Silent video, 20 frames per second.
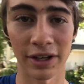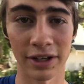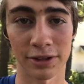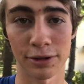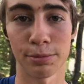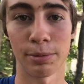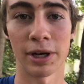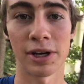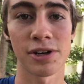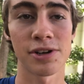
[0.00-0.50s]
that
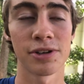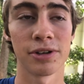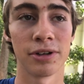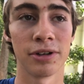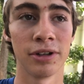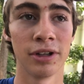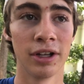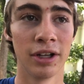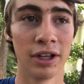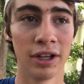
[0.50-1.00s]

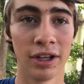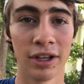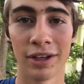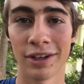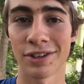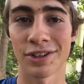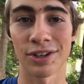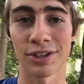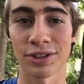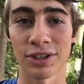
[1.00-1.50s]
special.
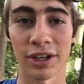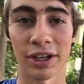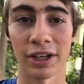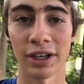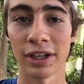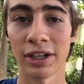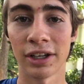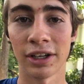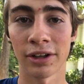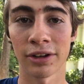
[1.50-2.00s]
It's just
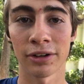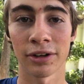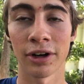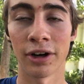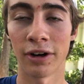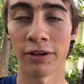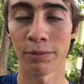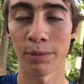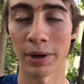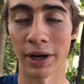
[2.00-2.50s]
like any other
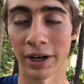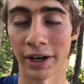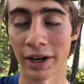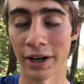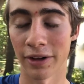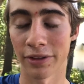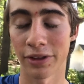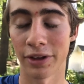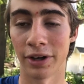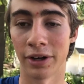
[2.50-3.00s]
golf bag
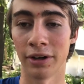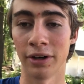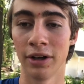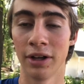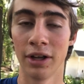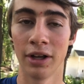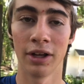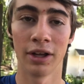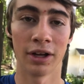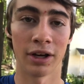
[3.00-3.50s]
out there.
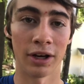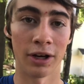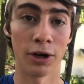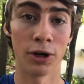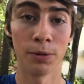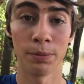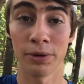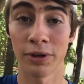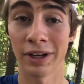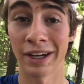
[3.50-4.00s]
I
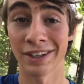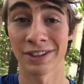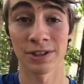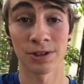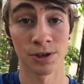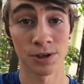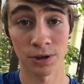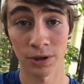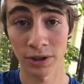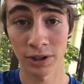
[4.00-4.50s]
hope you guys
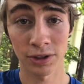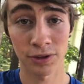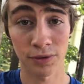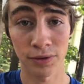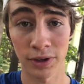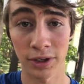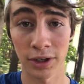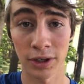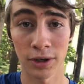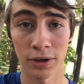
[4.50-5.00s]
enjoyed this
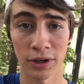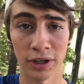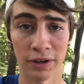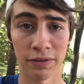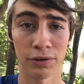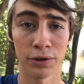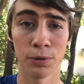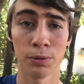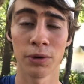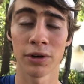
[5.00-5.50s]
video.
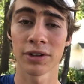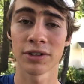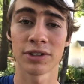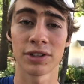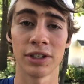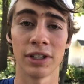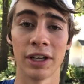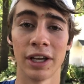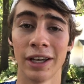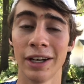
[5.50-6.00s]
If you want to
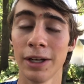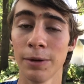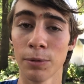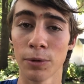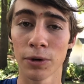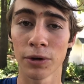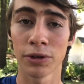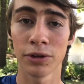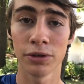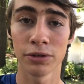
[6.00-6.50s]
see any
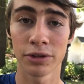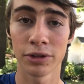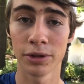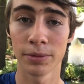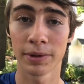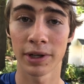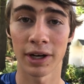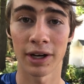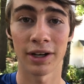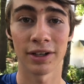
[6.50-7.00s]
more
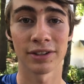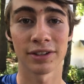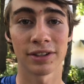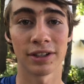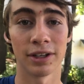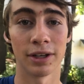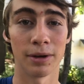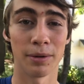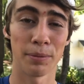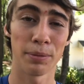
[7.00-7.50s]
YouTube
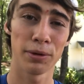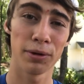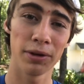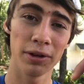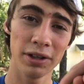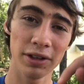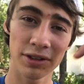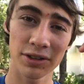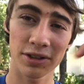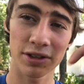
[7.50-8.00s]
content,
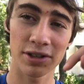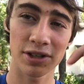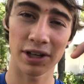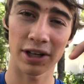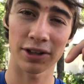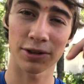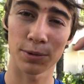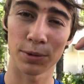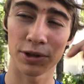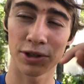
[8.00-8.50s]
please
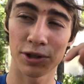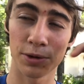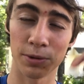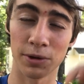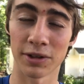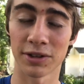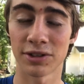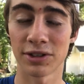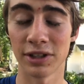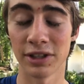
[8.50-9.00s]
suggest what you
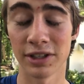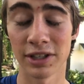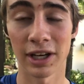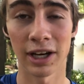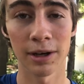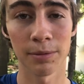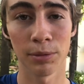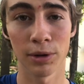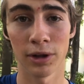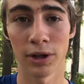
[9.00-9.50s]
want to see
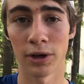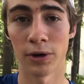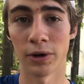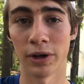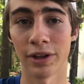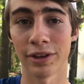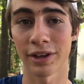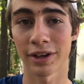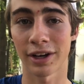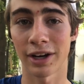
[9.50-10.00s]
down below
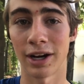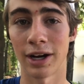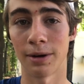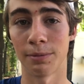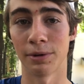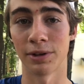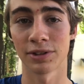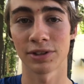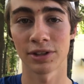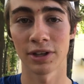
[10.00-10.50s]
in the
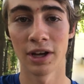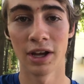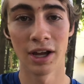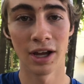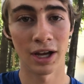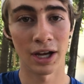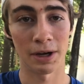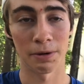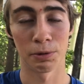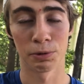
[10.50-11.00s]
comments.
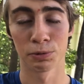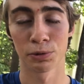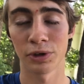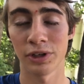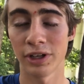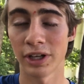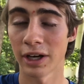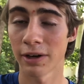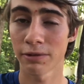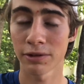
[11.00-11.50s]
I will
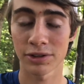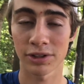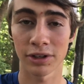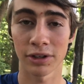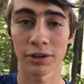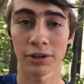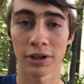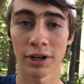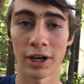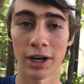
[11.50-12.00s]
read every
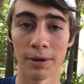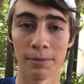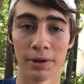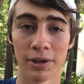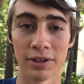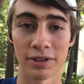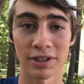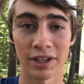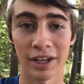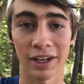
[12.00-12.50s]
single
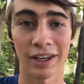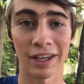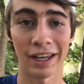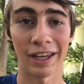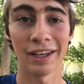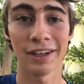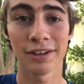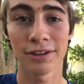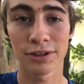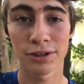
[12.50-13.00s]
comment, take
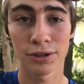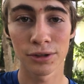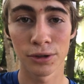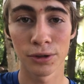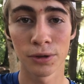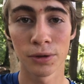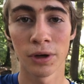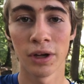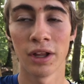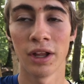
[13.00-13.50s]

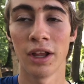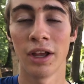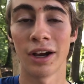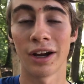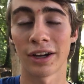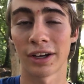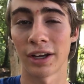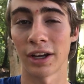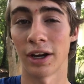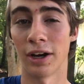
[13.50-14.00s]
into
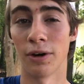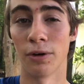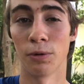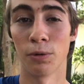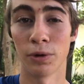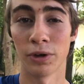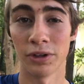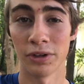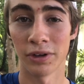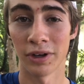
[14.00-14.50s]

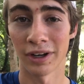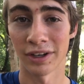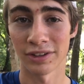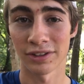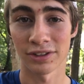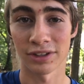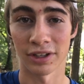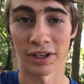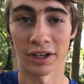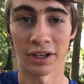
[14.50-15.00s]
account what you
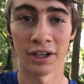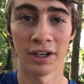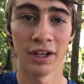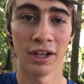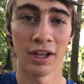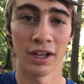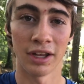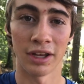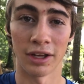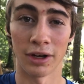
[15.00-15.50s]
guys say,
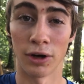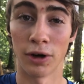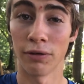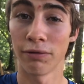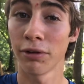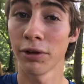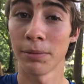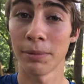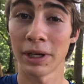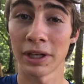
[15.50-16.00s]
and
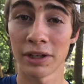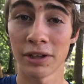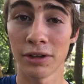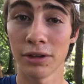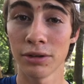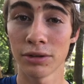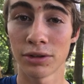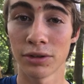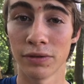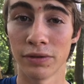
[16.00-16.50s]
hopefully make a
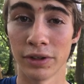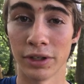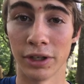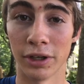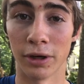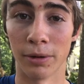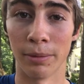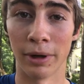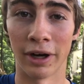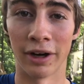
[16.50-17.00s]
YouTube
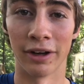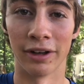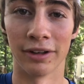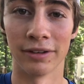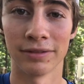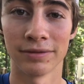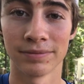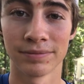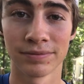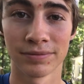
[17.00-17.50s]
video about
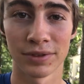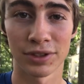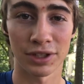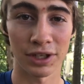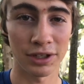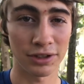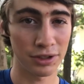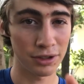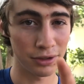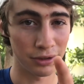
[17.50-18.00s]
it.
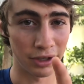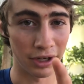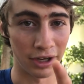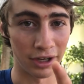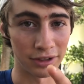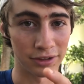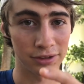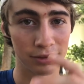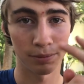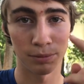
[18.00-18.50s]
Stay tuned,
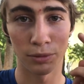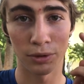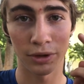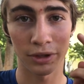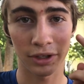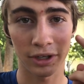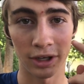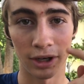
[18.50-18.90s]
guys. More to